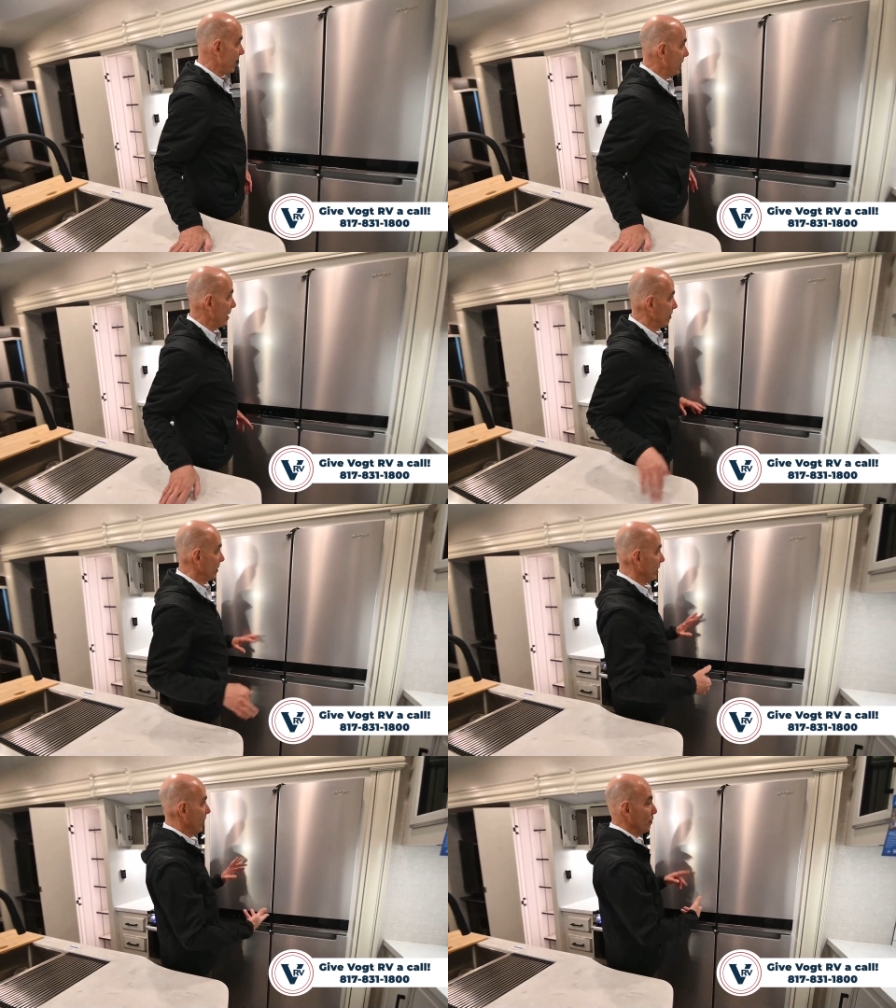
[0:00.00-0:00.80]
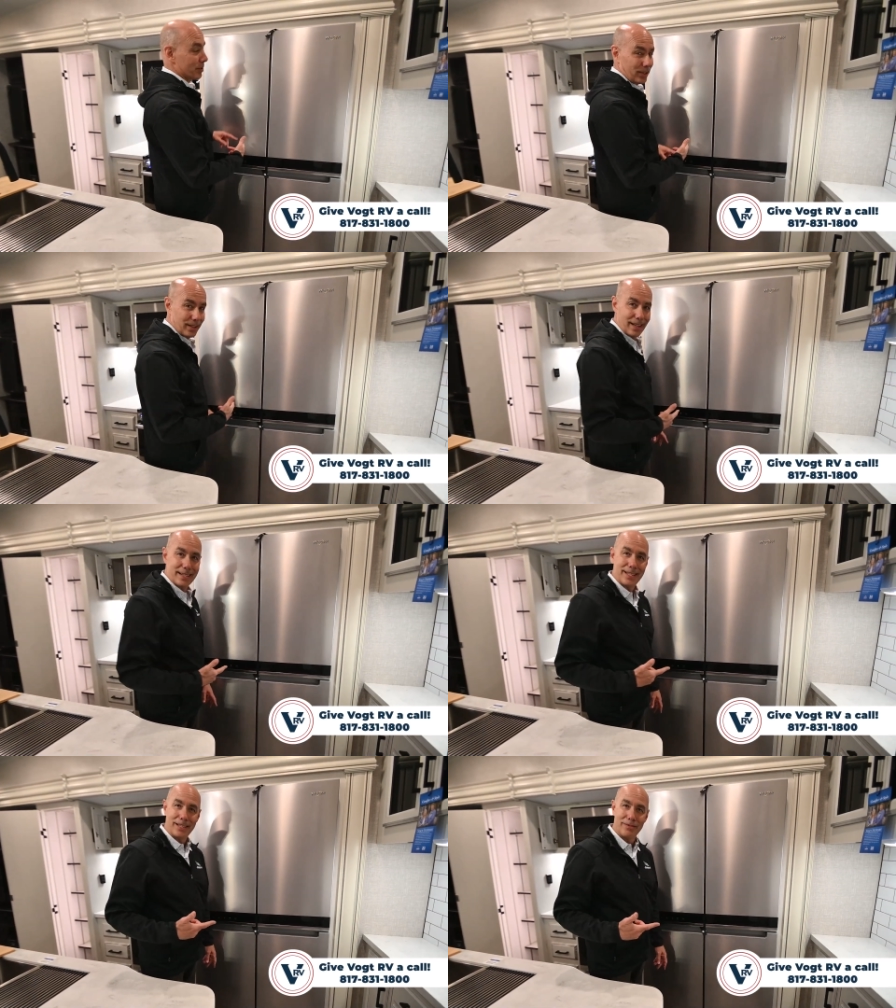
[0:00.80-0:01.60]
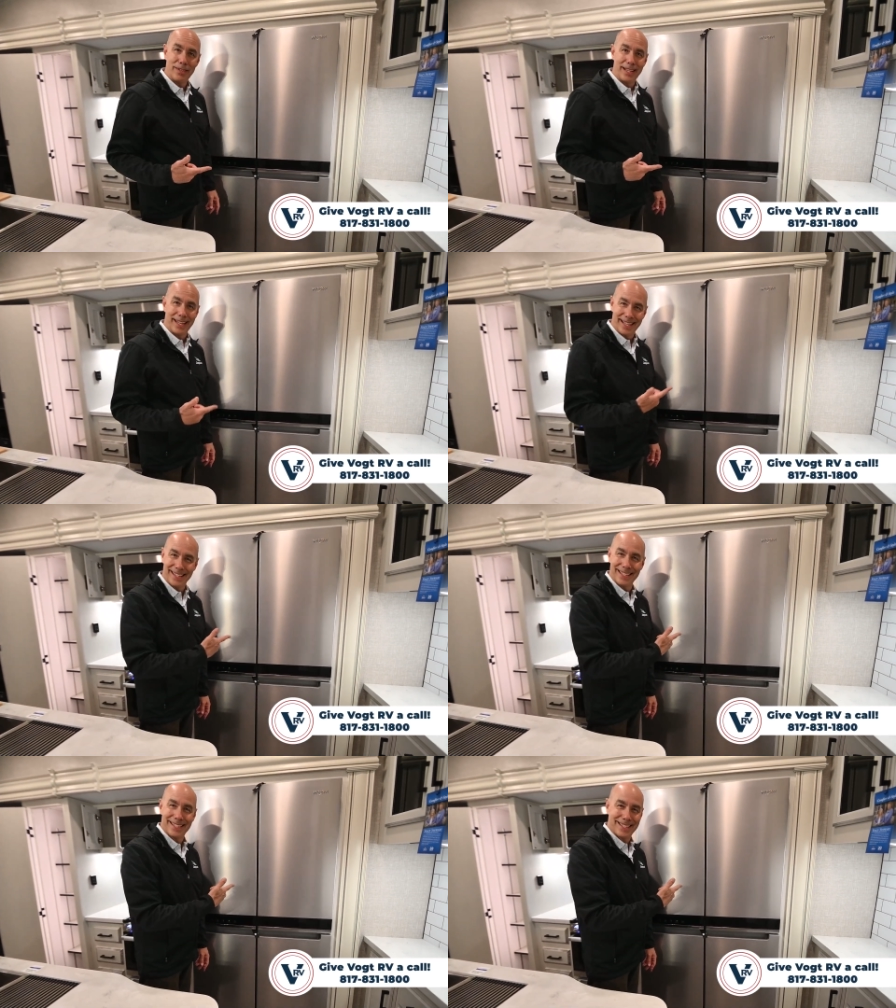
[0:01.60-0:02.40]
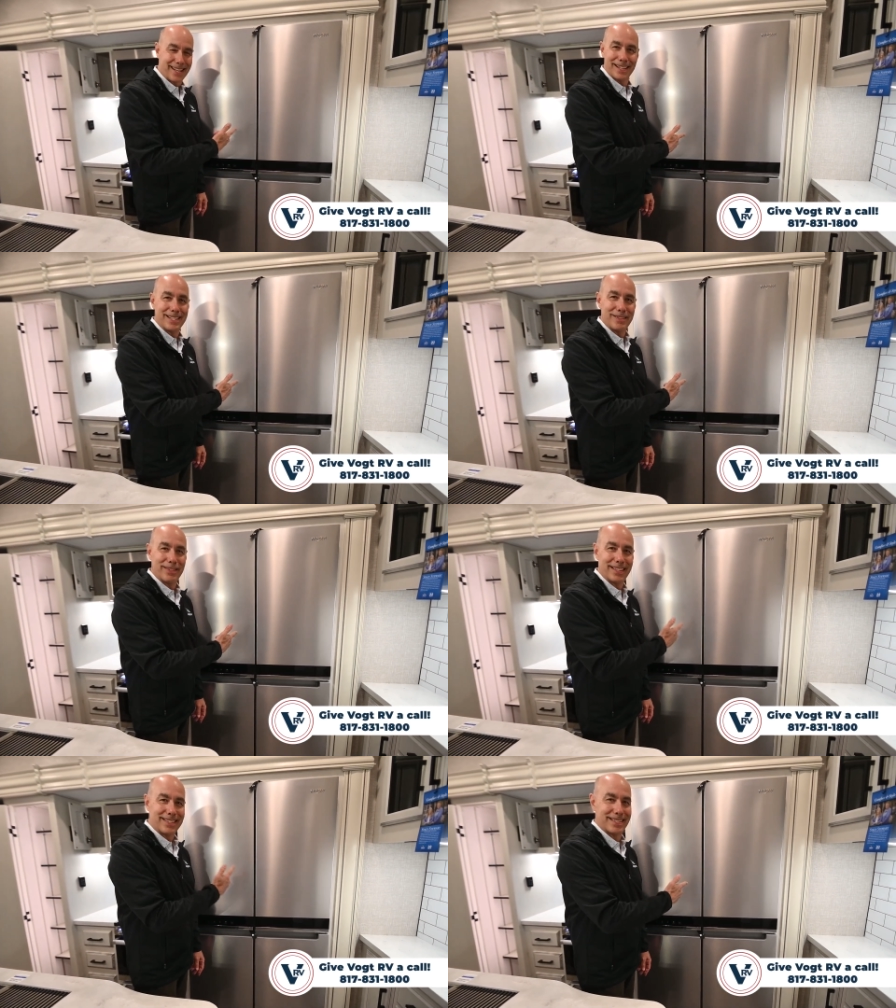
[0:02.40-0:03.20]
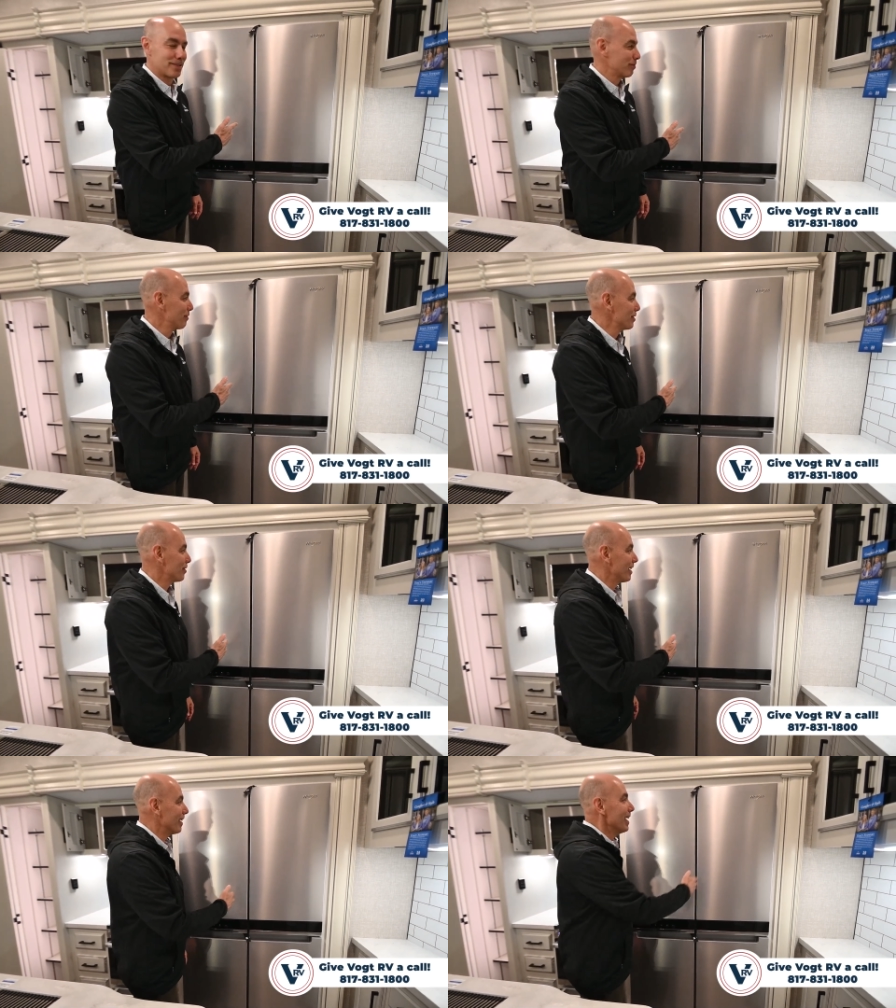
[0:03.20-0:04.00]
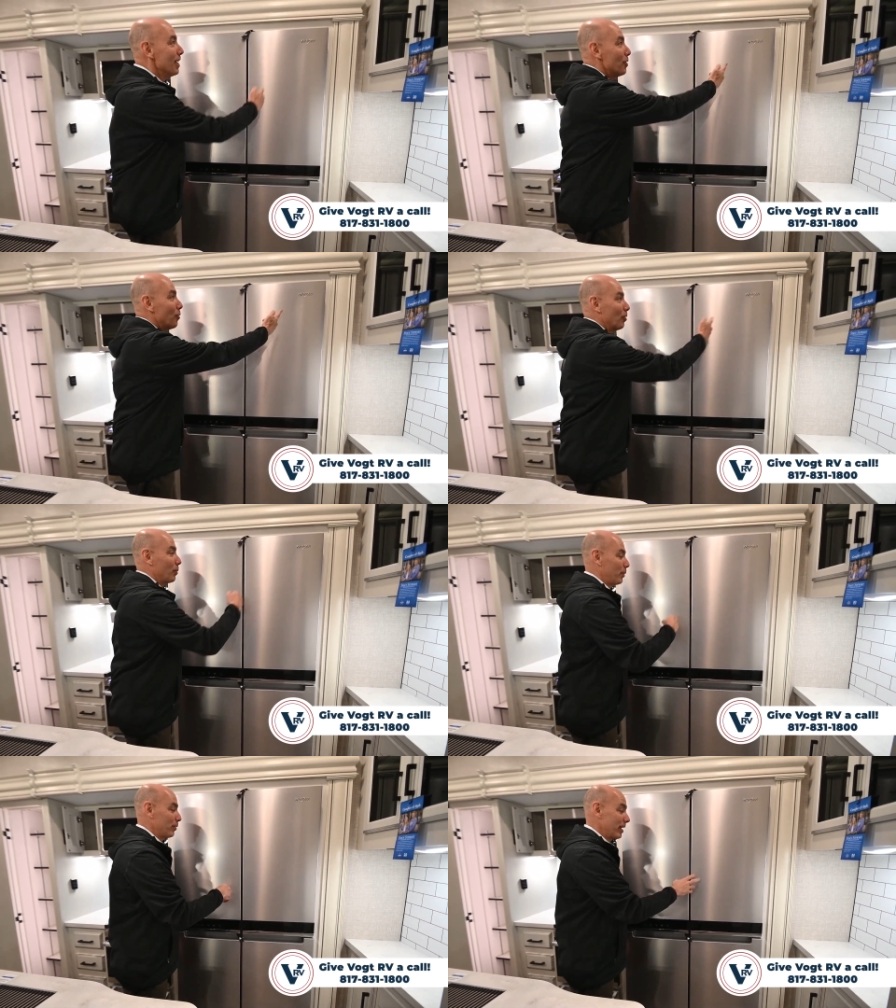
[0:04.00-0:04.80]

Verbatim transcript: I almost called that a TV. This is not a TV, this is a refrigerator. Whirlpool.